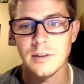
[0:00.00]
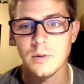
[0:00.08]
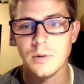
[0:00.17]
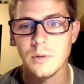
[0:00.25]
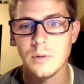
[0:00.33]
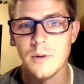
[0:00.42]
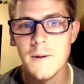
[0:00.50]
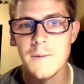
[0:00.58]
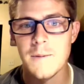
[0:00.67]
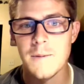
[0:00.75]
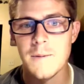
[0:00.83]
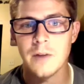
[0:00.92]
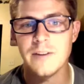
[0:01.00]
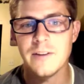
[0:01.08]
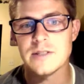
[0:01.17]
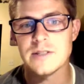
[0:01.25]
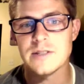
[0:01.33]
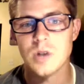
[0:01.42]
who are
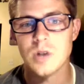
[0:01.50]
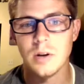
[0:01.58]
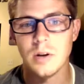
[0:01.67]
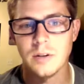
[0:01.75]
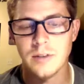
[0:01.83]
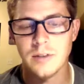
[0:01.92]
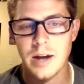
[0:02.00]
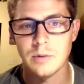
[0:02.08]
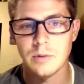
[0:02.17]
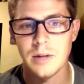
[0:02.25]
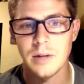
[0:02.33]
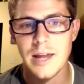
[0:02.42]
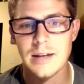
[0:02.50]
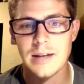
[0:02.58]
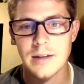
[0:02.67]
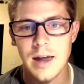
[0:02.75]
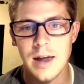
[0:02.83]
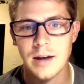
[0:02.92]
facing struggles, and I can
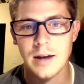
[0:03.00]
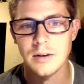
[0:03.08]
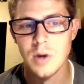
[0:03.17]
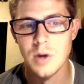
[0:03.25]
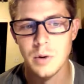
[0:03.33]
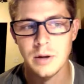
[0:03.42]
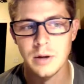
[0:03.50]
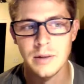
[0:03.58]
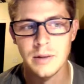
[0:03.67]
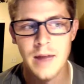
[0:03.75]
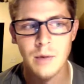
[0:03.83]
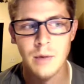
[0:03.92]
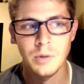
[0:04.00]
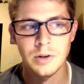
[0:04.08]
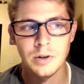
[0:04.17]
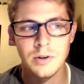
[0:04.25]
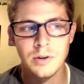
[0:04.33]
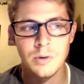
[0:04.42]
relate. And knowing that when
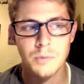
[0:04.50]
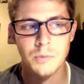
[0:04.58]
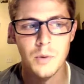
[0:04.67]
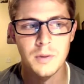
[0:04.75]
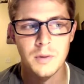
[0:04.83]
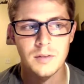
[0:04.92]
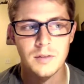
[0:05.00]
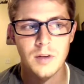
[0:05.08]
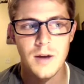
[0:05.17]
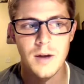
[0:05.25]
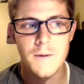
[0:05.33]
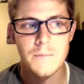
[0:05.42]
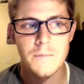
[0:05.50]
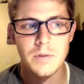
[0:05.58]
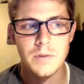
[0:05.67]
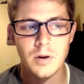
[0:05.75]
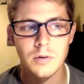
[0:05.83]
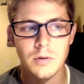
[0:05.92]
you're in those moments,
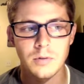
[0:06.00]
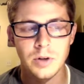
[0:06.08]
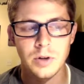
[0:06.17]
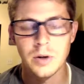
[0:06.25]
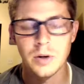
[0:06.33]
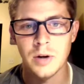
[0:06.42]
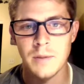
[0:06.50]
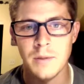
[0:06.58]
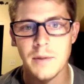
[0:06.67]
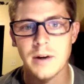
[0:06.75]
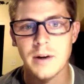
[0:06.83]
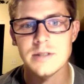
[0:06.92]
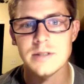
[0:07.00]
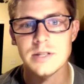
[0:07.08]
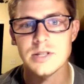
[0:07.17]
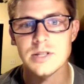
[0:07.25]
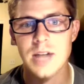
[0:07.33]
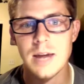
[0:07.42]
you're embarrassed and
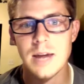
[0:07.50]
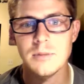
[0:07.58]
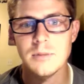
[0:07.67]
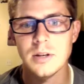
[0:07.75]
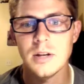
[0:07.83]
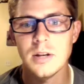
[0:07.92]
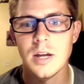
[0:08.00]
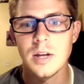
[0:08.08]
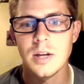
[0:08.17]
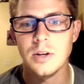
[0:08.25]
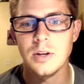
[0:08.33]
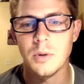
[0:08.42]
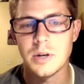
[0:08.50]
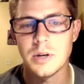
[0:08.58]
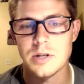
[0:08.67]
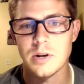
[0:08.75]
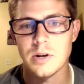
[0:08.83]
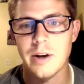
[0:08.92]
ashamed, and you don't want
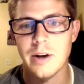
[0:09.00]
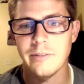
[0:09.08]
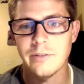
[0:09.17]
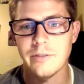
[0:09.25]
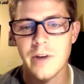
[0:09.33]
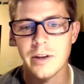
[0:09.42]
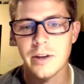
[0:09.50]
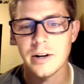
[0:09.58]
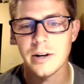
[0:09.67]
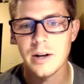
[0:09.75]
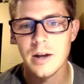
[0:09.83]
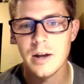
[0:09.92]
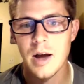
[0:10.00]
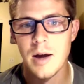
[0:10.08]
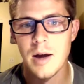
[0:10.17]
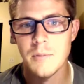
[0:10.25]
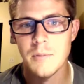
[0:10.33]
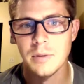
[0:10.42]
to turn to your Heavenly Father.
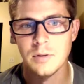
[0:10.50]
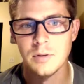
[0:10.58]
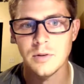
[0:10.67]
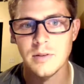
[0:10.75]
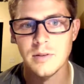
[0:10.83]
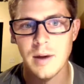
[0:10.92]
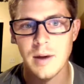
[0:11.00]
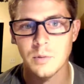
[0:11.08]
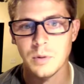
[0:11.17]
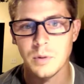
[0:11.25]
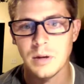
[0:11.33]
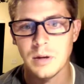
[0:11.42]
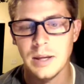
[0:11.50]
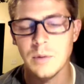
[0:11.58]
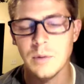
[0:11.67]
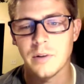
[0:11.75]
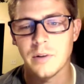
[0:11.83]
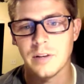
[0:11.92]
But those are the times when He
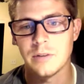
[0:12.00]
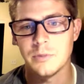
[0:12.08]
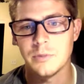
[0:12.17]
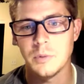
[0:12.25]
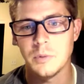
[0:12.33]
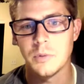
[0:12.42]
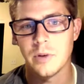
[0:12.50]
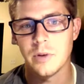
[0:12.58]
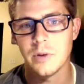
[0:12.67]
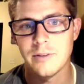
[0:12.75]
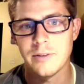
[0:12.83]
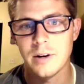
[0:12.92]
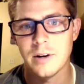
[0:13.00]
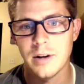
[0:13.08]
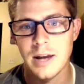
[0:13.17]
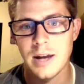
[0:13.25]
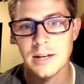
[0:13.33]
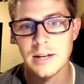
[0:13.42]
wants to hear from you more than ever.
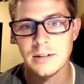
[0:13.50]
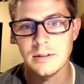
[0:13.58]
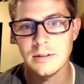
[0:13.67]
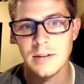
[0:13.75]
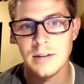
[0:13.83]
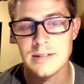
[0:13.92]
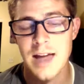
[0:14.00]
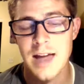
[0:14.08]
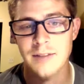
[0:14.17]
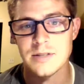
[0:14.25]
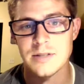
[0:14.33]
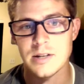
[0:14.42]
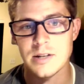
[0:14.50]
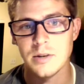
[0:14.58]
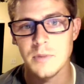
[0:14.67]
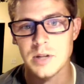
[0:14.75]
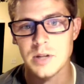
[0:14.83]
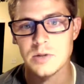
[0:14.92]
And it's the adversary
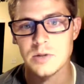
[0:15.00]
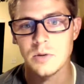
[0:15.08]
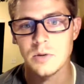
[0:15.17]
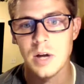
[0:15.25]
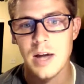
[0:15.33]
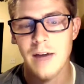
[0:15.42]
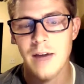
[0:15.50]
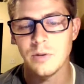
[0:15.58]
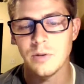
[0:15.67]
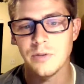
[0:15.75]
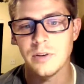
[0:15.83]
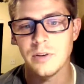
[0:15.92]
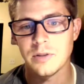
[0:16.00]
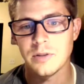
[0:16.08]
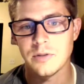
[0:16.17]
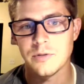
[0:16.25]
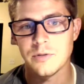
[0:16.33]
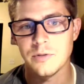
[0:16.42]
who makes you have those feelings
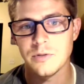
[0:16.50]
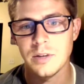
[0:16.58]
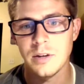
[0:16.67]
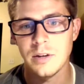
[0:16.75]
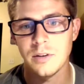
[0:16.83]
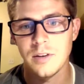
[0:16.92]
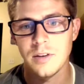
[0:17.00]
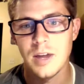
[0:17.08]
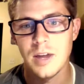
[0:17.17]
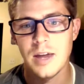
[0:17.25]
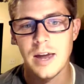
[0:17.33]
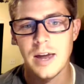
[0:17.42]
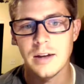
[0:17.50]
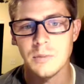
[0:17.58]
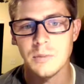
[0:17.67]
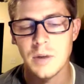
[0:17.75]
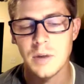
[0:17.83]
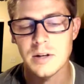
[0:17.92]
of guilt and
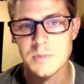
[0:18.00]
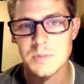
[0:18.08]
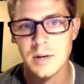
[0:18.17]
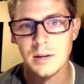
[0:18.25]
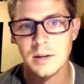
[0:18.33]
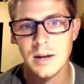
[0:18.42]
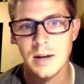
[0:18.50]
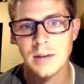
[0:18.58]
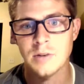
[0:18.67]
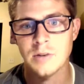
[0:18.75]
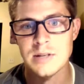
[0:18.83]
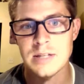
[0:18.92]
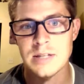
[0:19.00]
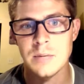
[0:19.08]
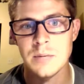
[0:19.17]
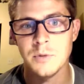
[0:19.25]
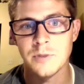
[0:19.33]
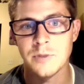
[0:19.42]
embarrassment and tries to
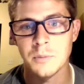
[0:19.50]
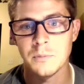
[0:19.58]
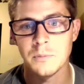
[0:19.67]
keep you from,